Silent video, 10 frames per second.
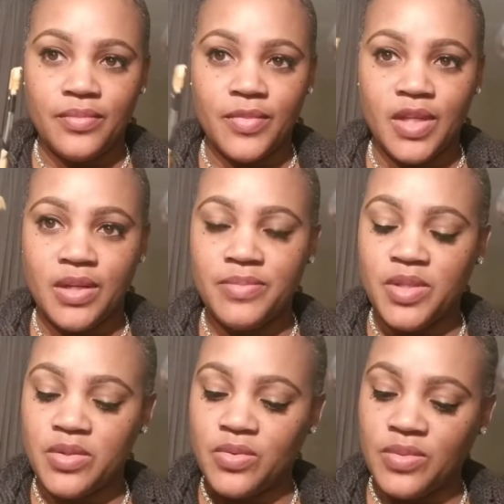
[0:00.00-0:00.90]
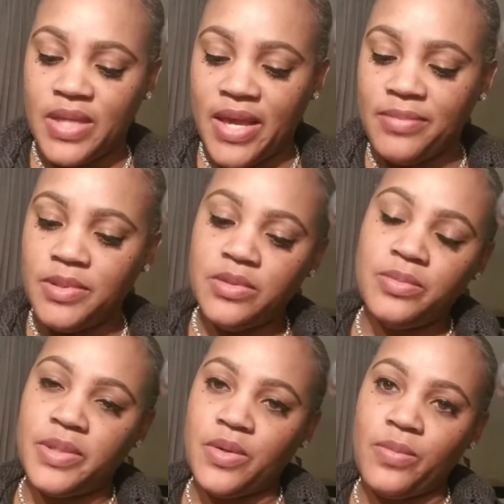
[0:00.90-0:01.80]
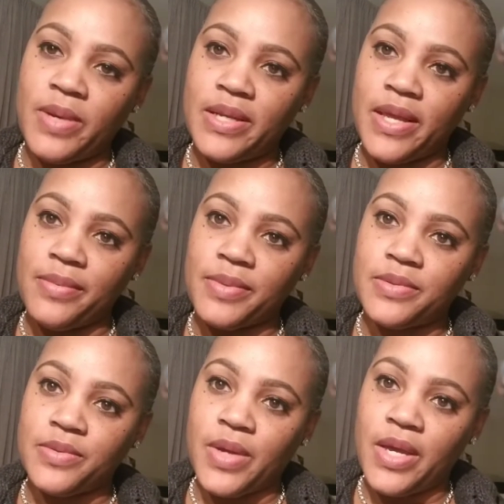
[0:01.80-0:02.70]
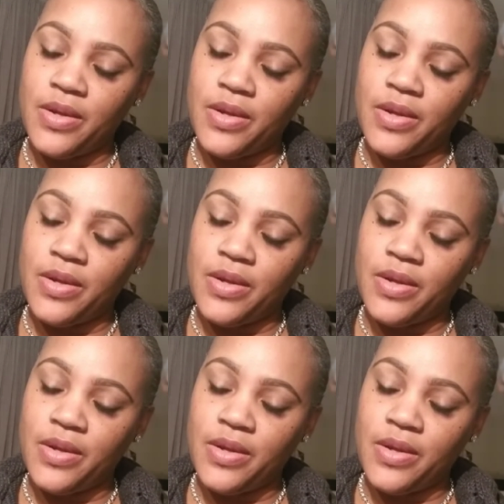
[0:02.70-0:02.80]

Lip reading: and I'm just going to dab a little bit on my napkin, okay?